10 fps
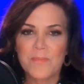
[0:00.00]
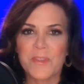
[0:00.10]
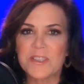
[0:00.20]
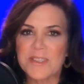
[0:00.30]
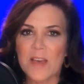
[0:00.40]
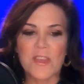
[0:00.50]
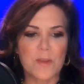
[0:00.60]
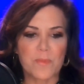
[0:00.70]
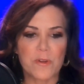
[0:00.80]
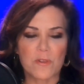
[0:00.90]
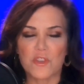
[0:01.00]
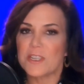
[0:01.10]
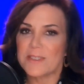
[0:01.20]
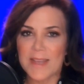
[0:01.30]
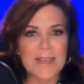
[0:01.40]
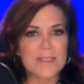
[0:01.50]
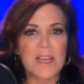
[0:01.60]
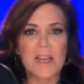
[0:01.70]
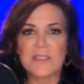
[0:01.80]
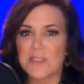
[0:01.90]
It's how they approach tax
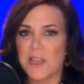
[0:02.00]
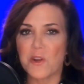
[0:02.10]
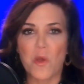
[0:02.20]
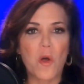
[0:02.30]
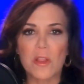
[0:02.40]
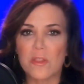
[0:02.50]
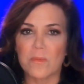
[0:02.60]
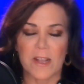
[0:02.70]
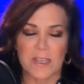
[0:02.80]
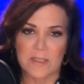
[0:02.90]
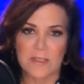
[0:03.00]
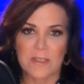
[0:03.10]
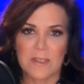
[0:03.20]
cuts and all the rest.